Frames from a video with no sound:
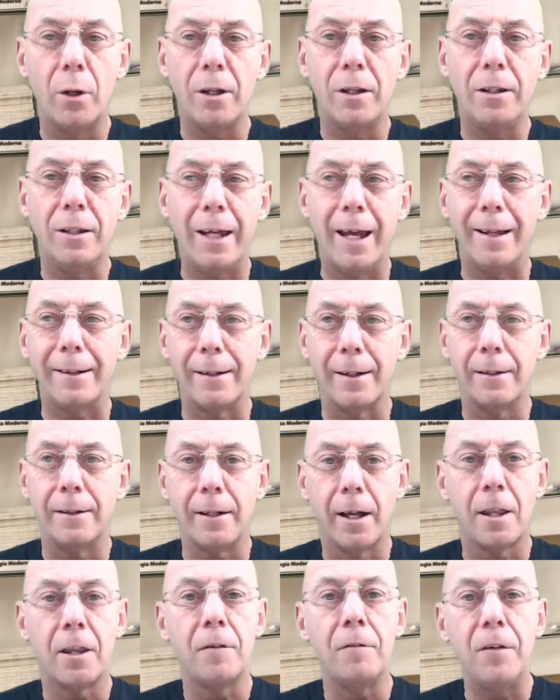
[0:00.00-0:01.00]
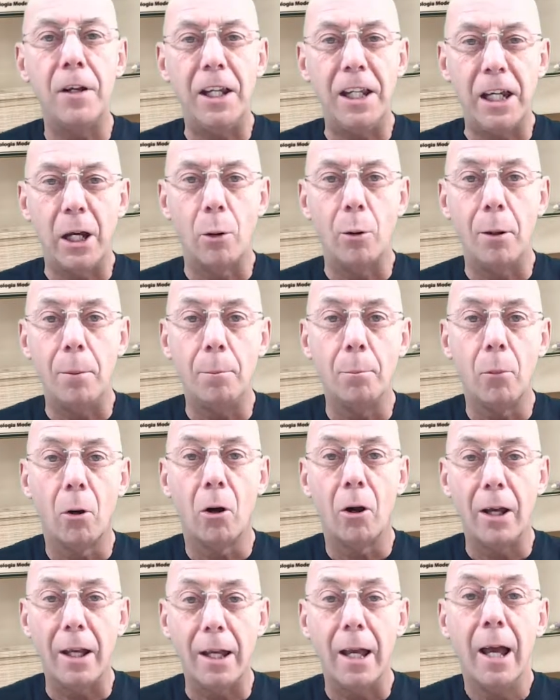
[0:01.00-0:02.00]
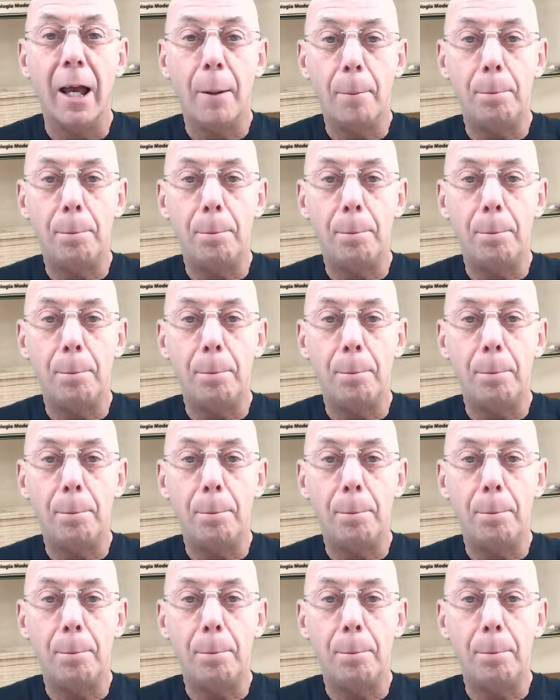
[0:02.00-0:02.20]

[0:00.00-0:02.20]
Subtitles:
yet another video in my